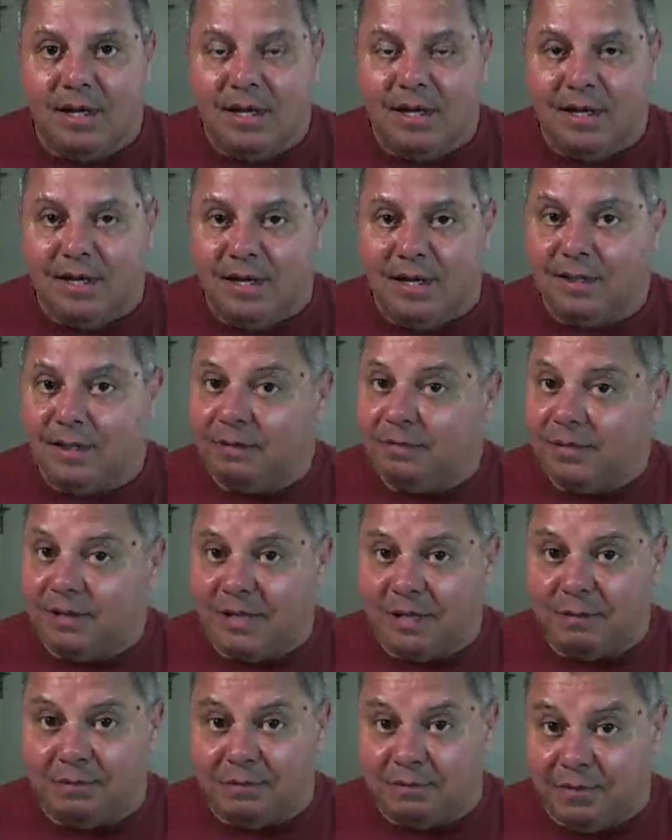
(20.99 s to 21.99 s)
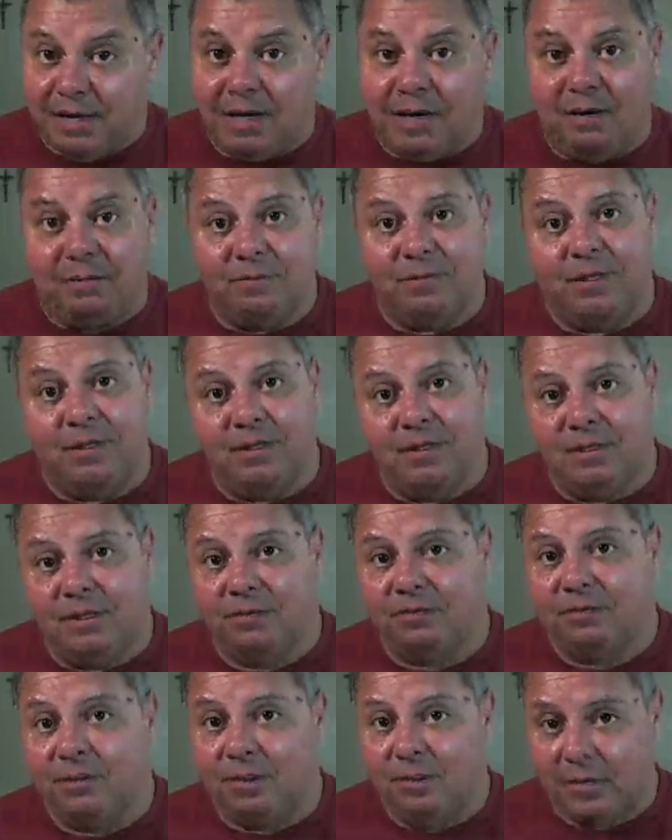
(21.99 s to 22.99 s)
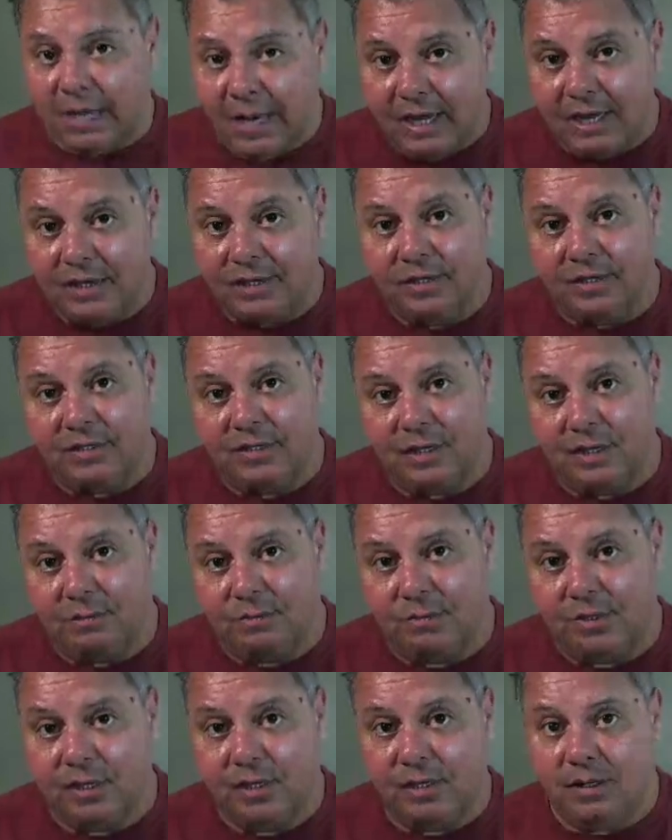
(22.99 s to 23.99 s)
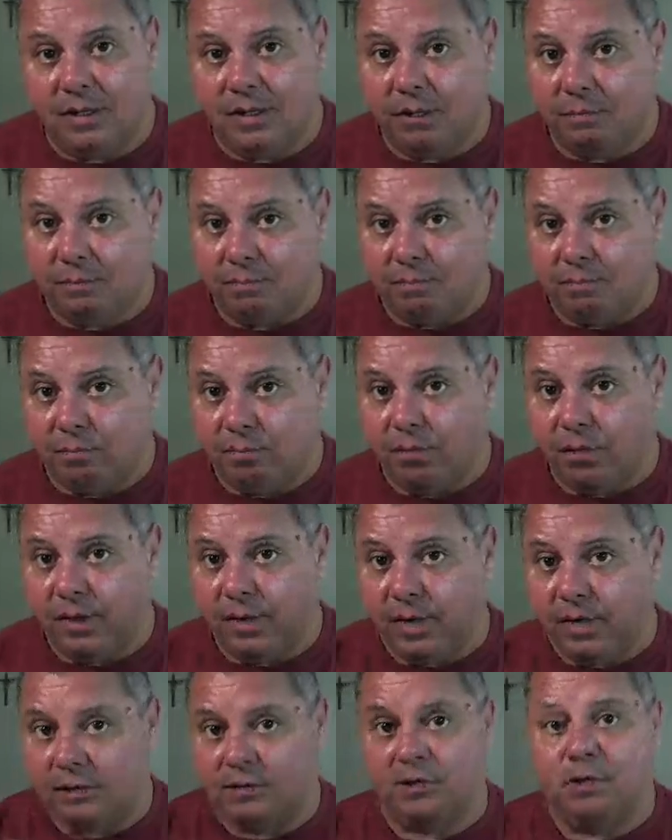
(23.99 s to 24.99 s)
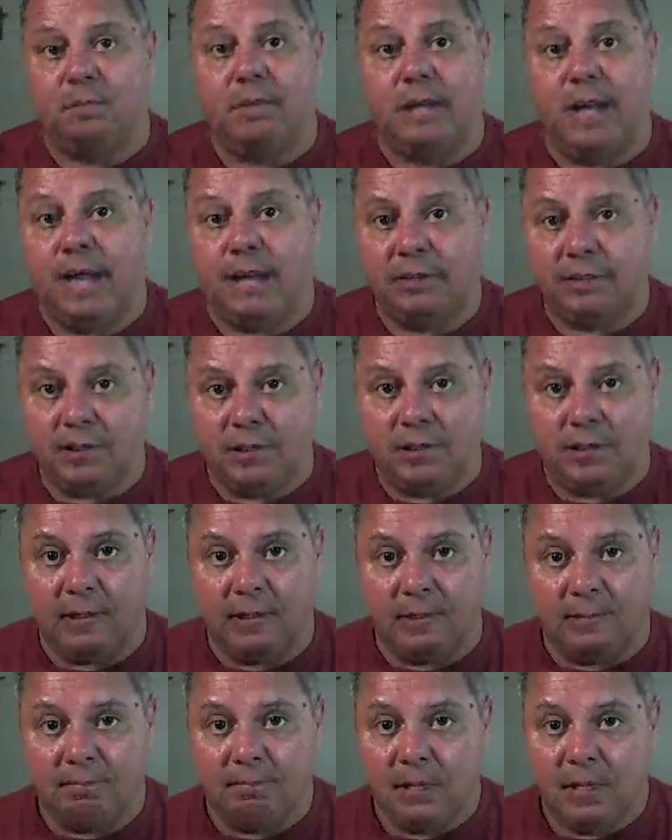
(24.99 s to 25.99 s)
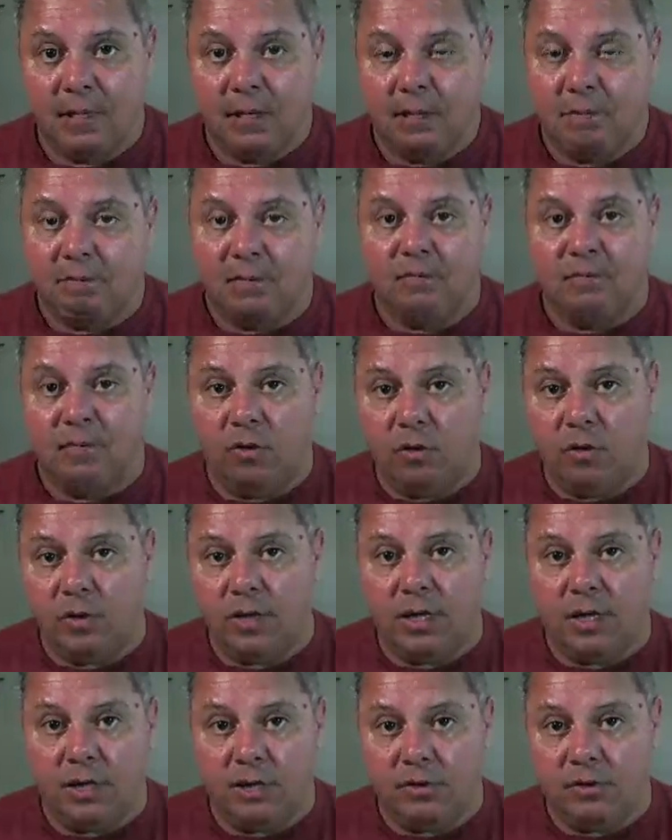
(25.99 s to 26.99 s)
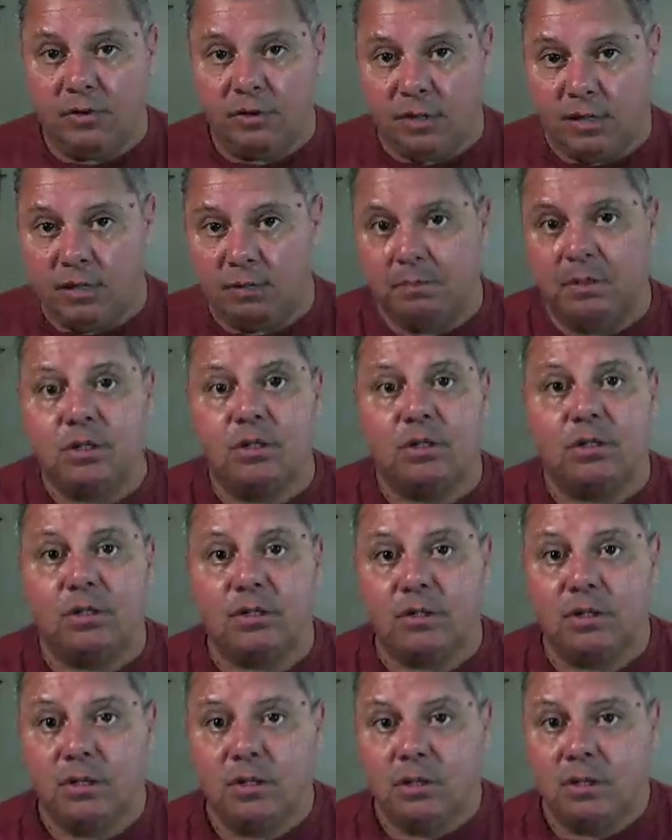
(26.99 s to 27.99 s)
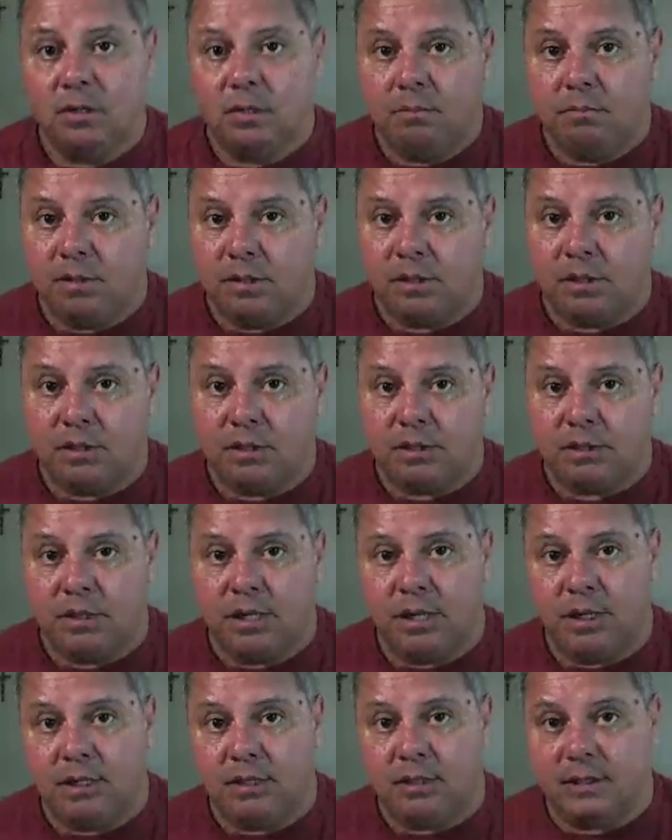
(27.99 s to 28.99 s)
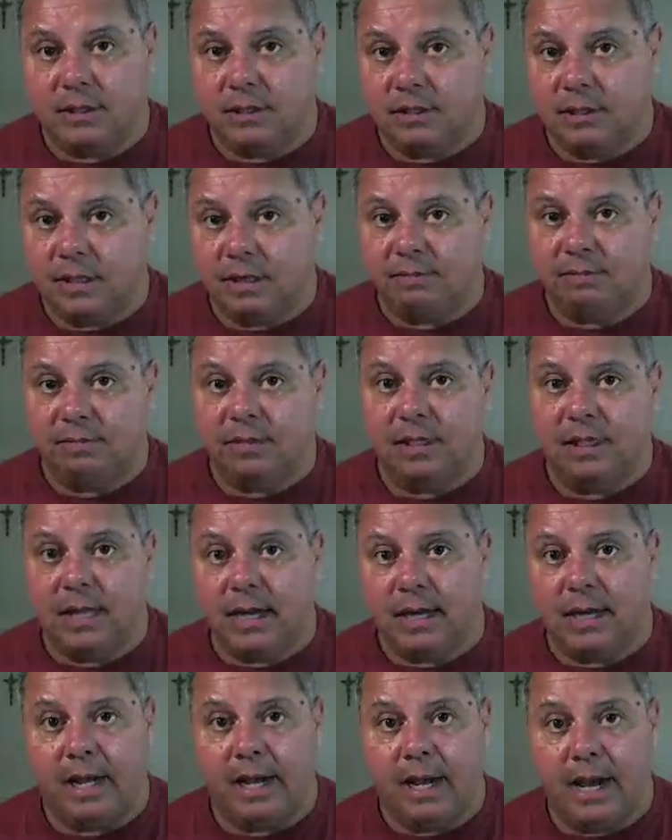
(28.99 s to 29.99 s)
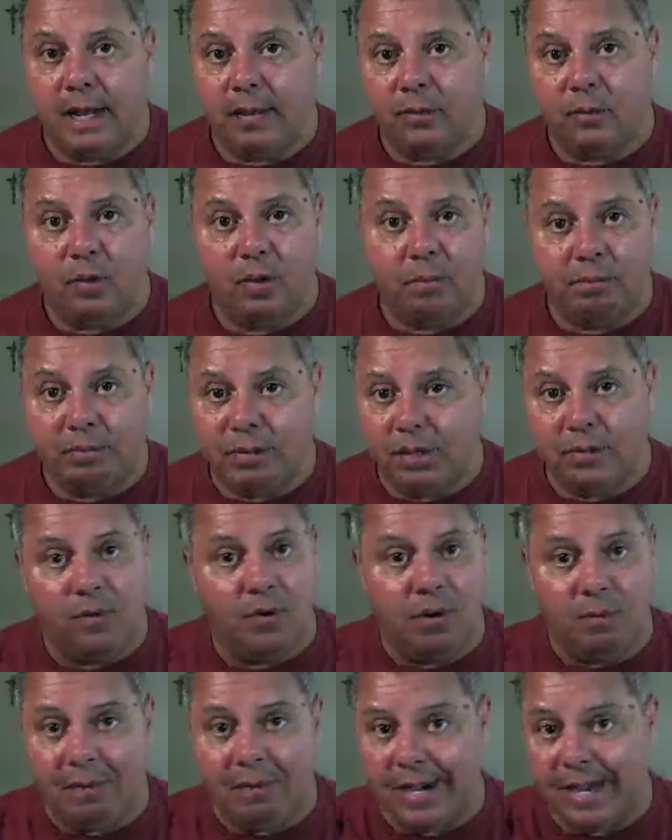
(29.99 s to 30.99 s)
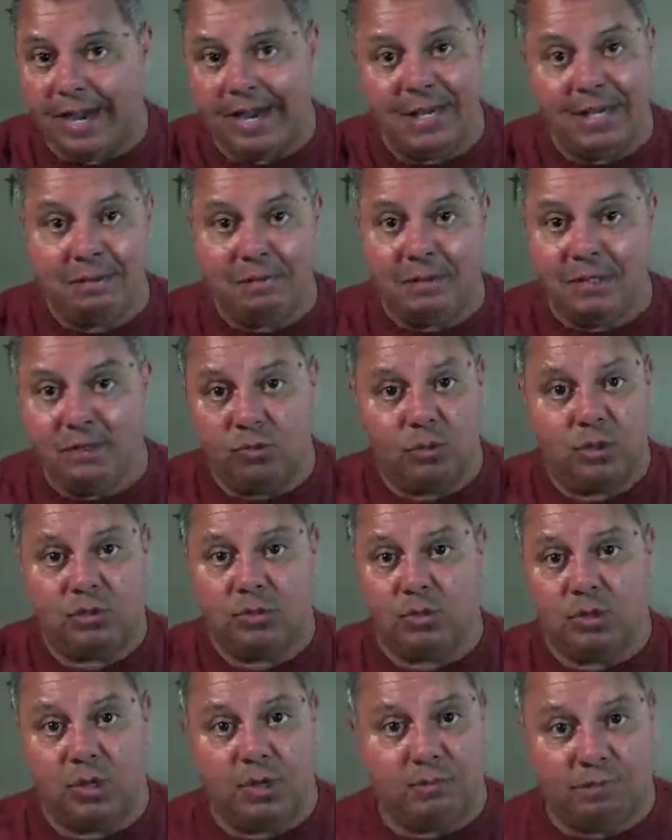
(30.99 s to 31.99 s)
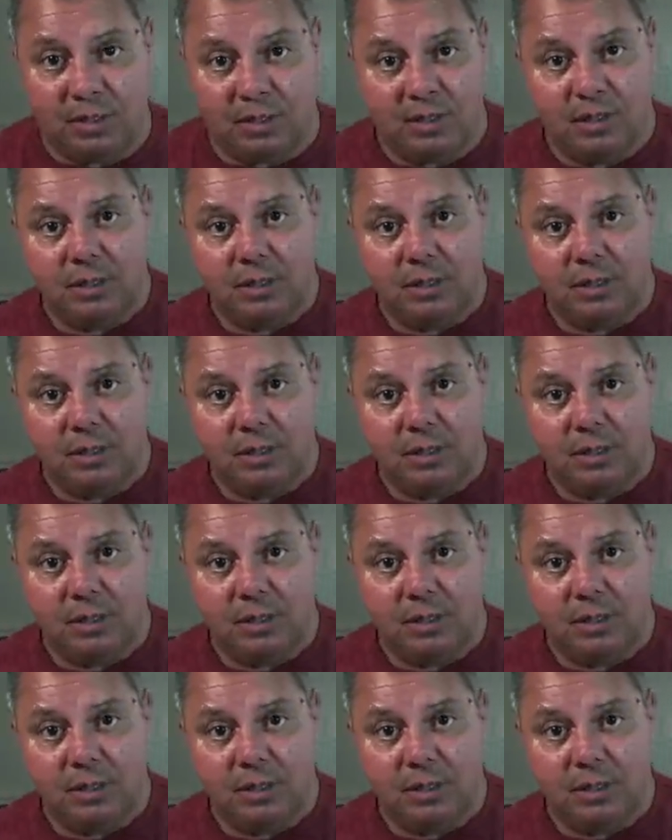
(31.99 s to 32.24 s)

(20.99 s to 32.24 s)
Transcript: There are different types of valves in different locations, and I'm trying to help point out some of that. Before we get into the images, please understand this is definitely not an end-all be-all by any means whatsoever.